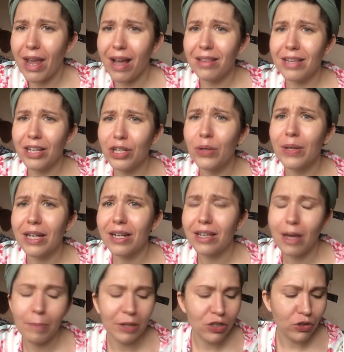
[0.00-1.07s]
And then you get a
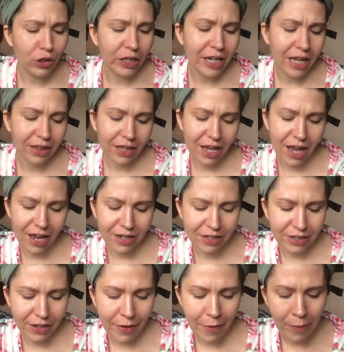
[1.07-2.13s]
yummy treat at the end.